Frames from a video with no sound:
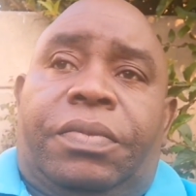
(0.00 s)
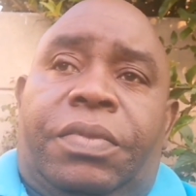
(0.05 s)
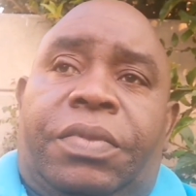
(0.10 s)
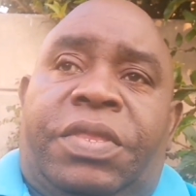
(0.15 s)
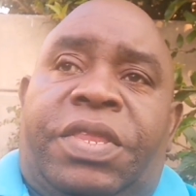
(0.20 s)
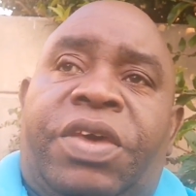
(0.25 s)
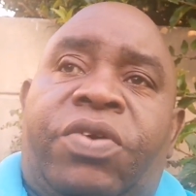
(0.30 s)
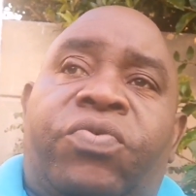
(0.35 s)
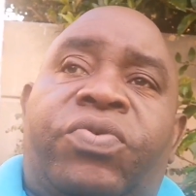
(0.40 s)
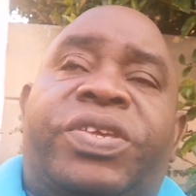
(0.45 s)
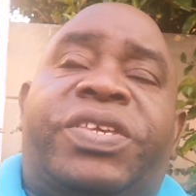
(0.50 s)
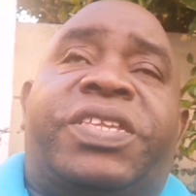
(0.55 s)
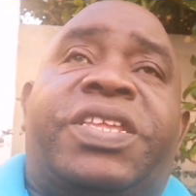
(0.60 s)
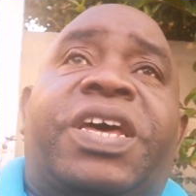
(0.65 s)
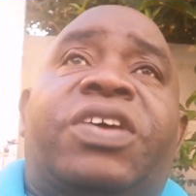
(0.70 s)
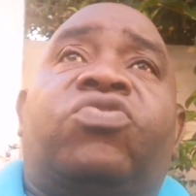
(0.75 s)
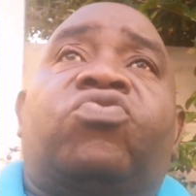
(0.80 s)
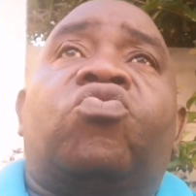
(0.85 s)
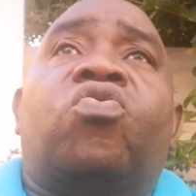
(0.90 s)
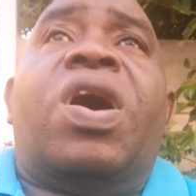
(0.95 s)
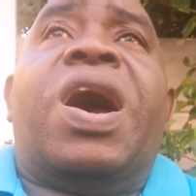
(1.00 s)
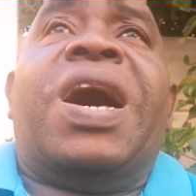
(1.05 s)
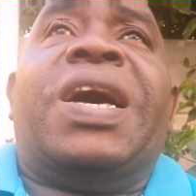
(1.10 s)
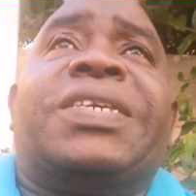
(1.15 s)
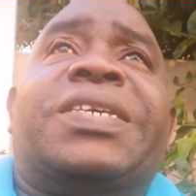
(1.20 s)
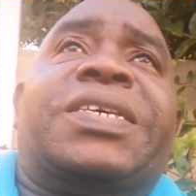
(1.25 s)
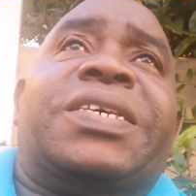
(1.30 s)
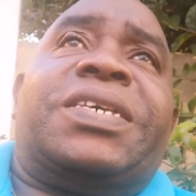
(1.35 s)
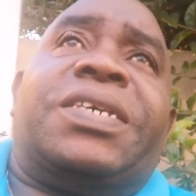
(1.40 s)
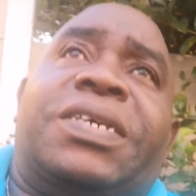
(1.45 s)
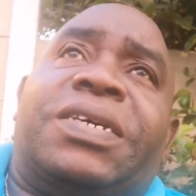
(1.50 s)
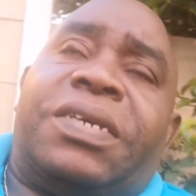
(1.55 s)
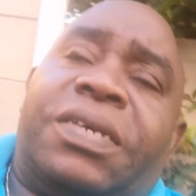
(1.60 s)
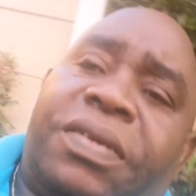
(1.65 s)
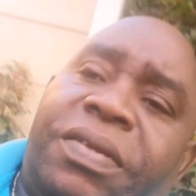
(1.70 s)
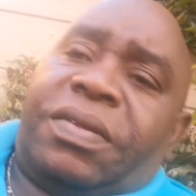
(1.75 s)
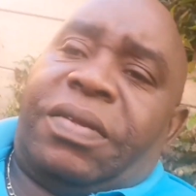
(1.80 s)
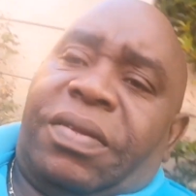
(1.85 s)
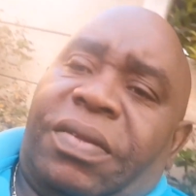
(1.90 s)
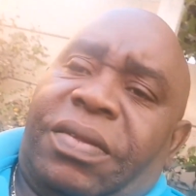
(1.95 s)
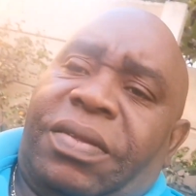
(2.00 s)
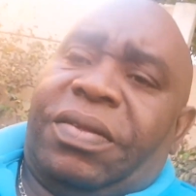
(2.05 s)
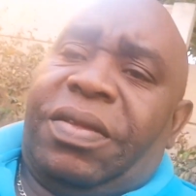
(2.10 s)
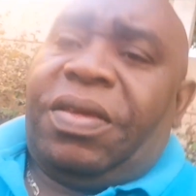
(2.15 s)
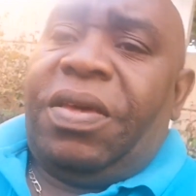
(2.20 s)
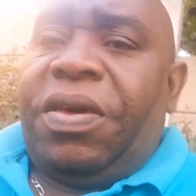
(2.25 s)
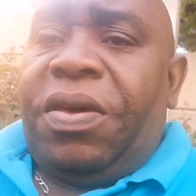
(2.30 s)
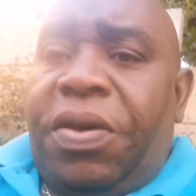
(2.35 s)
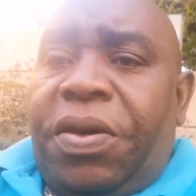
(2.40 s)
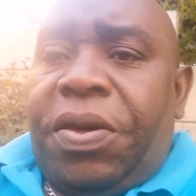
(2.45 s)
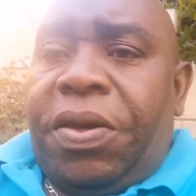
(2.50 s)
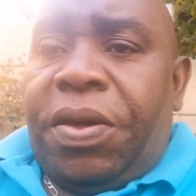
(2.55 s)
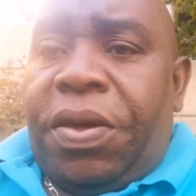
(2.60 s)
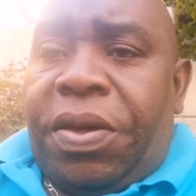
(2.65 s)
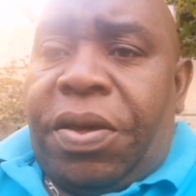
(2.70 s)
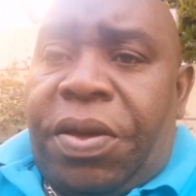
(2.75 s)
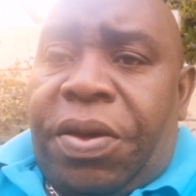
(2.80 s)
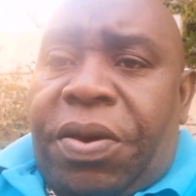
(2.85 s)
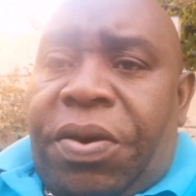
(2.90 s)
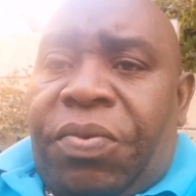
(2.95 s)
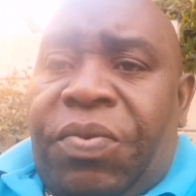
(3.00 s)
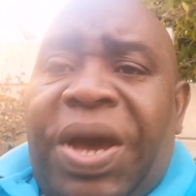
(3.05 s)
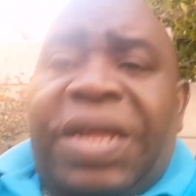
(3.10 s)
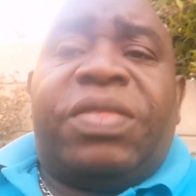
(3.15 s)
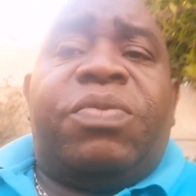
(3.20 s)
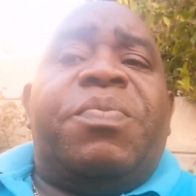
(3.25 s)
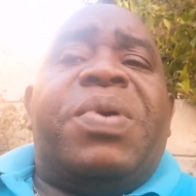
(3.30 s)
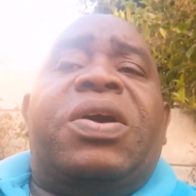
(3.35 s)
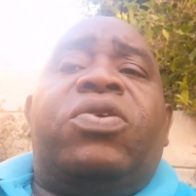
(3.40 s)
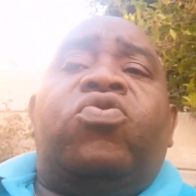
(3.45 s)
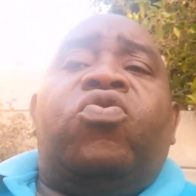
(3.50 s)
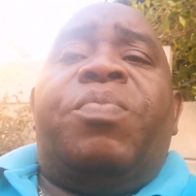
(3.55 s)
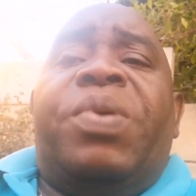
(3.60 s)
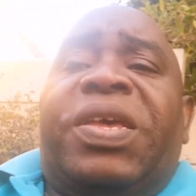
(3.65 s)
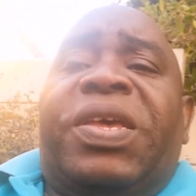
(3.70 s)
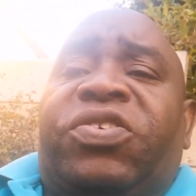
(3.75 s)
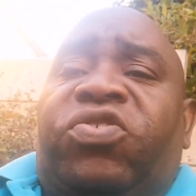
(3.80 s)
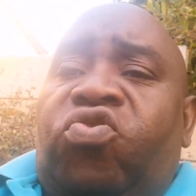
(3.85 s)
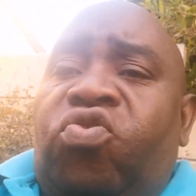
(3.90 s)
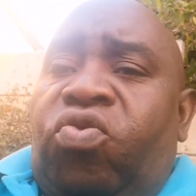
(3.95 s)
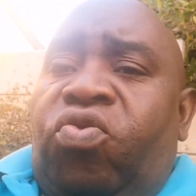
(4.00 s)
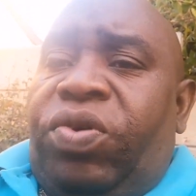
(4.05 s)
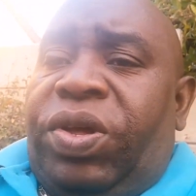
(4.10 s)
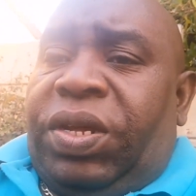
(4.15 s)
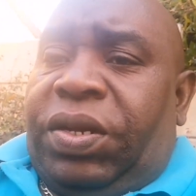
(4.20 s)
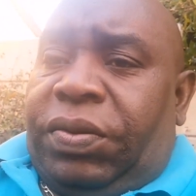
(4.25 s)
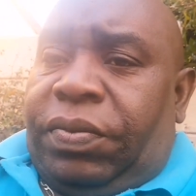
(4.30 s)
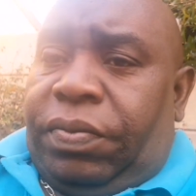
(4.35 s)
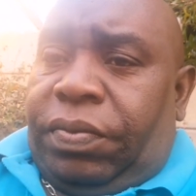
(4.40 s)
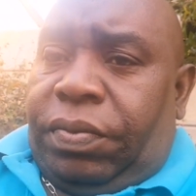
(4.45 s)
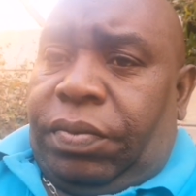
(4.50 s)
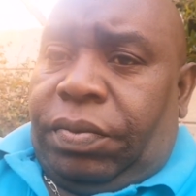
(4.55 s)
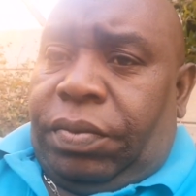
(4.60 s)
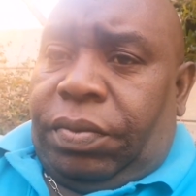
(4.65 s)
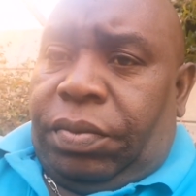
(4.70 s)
They will start to ask, what Malume is doing?